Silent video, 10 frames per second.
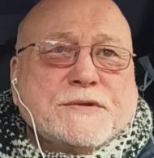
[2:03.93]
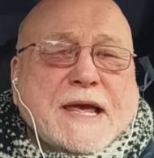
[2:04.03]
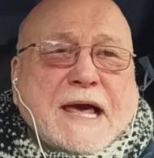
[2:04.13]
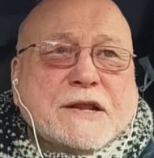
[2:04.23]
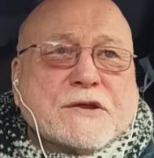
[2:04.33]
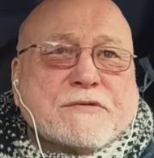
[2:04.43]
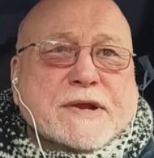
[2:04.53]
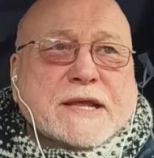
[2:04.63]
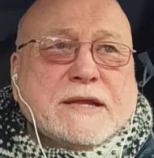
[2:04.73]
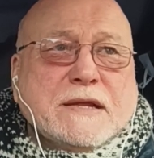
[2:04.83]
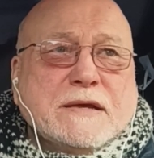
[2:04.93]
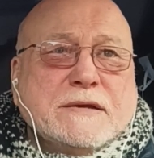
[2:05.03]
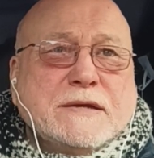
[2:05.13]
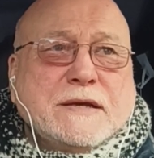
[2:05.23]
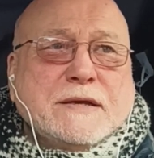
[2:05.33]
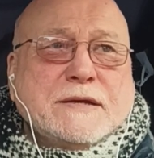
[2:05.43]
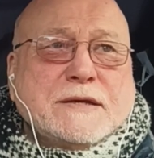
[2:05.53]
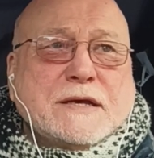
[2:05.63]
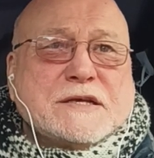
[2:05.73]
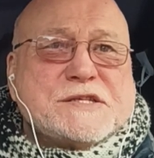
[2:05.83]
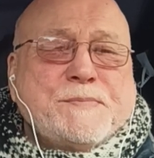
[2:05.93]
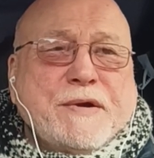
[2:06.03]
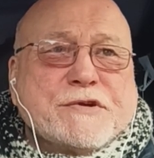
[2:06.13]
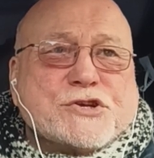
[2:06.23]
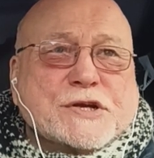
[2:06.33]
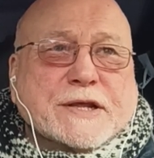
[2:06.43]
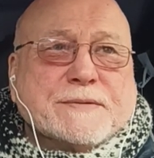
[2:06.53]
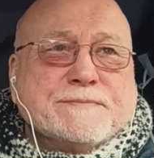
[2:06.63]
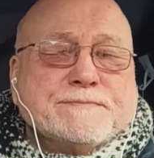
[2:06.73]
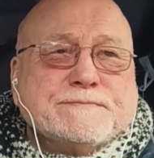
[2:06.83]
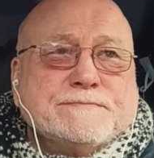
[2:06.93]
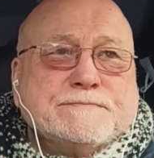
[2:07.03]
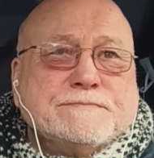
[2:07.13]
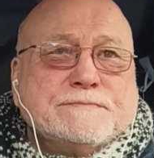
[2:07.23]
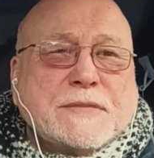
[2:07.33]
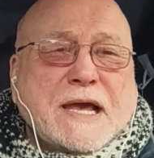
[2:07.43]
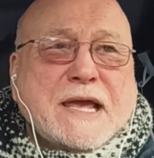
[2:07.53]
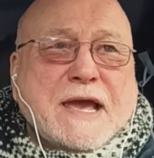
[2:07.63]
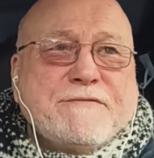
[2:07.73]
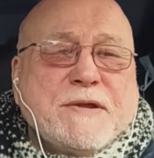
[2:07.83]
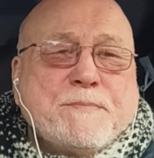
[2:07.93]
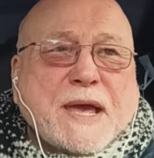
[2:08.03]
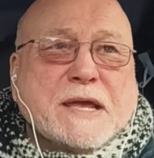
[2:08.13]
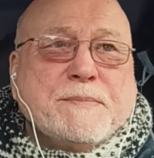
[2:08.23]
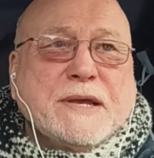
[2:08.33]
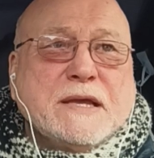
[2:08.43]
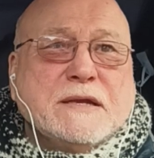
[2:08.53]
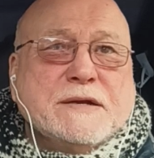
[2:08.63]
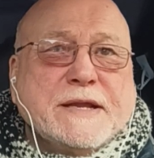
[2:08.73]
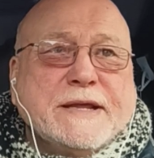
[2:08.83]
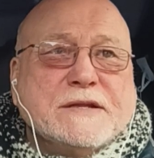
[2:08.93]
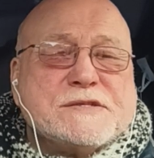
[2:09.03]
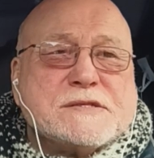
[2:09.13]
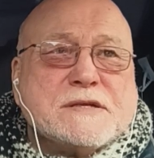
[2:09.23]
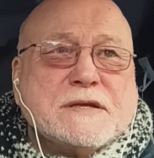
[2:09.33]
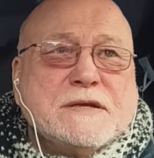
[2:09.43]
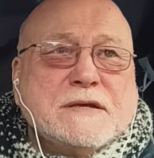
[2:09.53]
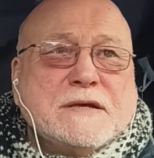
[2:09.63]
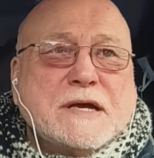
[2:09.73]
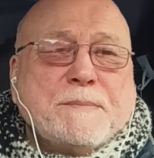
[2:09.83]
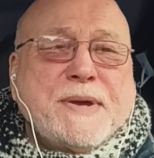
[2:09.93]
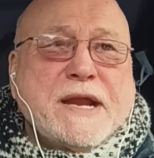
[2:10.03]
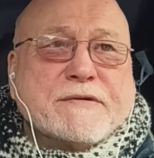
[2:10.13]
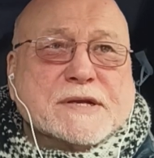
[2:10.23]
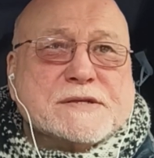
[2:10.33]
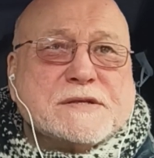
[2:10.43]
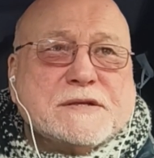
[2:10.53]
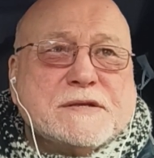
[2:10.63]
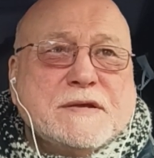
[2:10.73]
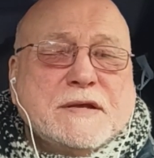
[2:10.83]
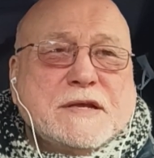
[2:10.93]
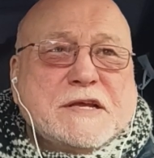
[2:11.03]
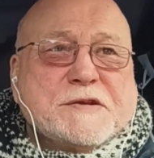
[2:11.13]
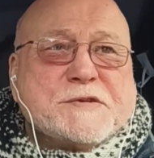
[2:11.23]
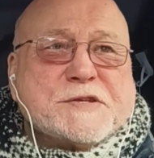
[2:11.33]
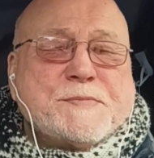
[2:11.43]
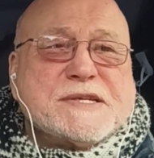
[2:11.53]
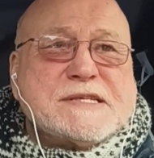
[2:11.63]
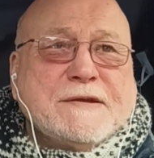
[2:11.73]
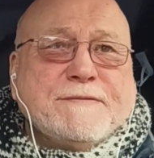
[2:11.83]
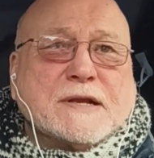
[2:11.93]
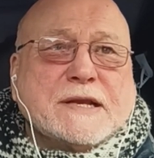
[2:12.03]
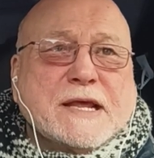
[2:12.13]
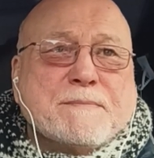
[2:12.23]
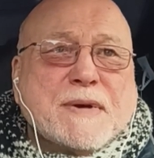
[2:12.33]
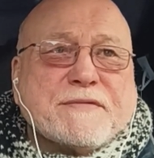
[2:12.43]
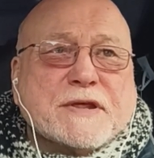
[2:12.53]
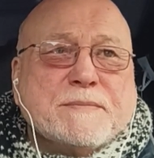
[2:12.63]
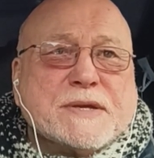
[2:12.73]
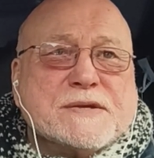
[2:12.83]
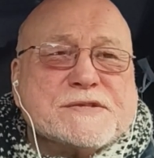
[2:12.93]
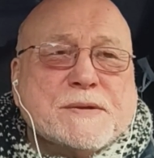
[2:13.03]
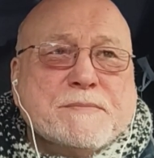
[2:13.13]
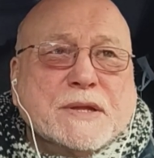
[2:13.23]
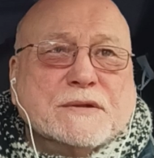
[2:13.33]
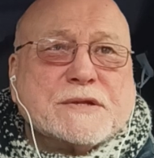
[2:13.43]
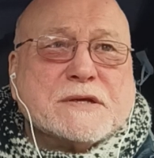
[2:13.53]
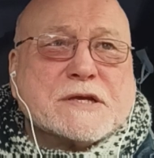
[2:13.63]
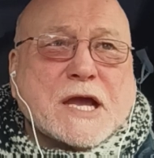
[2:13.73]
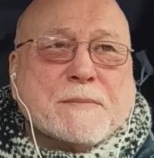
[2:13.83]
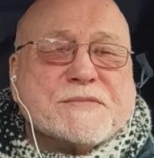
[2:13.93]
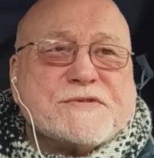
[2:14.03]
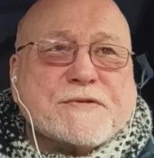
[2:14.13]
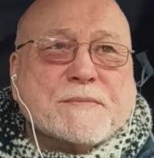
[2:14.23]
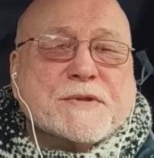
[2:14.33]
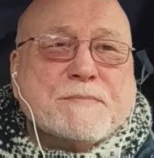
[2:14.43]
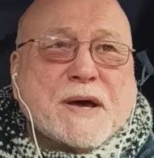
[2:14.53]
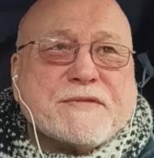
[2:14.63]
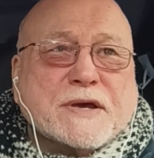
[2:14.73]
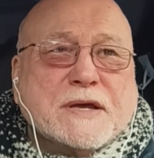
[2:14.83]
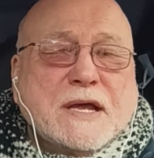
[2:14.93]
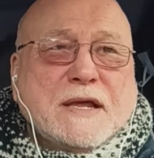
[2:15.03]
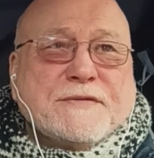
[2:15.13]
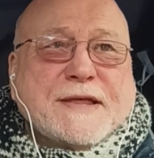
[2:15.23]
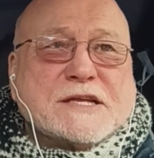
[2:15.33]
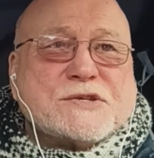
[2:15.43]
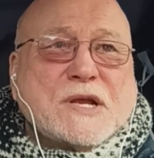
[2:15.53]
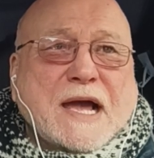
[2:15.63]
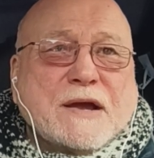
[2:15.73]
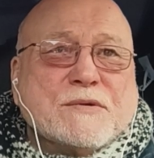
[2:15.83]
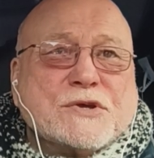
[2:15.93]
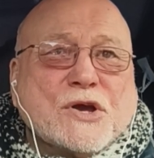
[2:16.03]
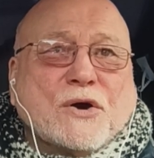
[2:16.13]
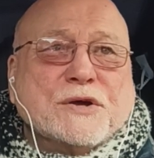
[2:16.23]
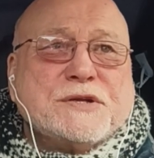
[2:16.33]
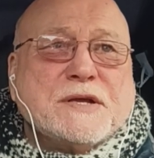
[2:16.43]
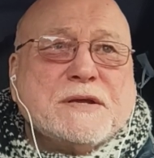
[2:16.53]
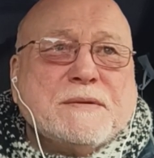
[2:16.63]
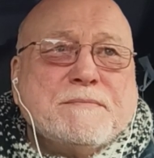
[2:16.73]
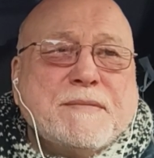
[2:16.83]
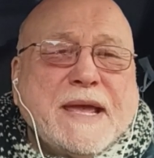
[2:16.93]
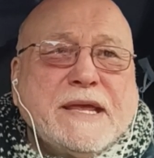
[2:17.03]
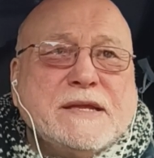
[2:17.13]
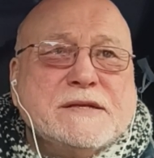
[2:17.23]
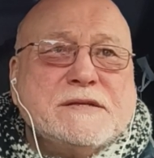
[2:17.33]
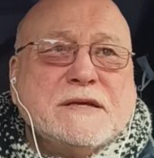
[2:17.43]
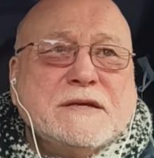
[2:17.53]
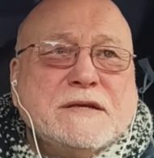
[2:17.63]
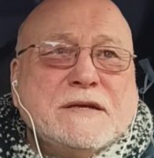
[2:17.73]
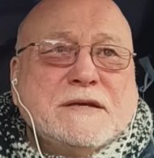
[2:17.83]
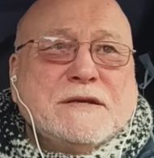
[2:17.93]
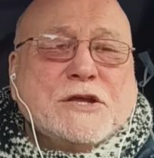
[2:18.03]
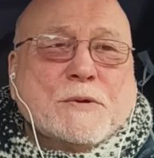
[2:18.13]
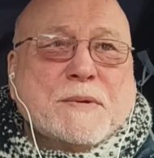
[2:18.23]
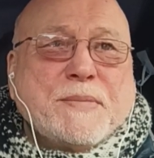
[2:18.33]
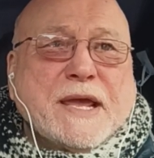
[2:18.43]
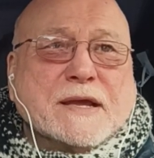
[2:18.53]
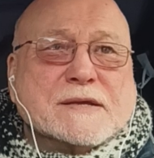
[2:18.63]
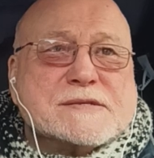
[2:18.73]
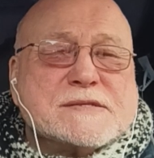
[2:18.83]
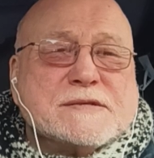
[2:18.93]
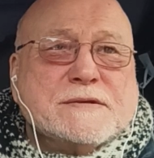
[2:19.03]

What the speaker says: the allegory, spiritually. Every baby needs a parent, specifically a mother, because the milk comes from the mother. That's how God made human beings,